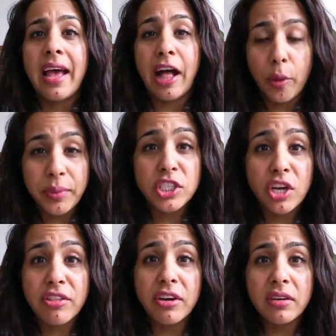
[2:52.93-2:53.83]
help each
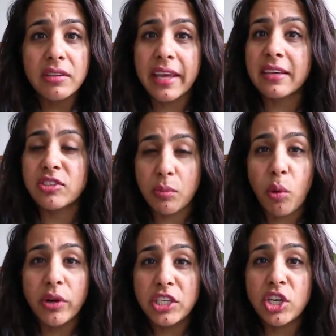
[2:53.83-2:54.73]
other, like
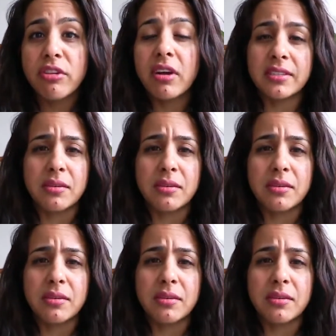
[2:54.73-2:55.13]
support each other on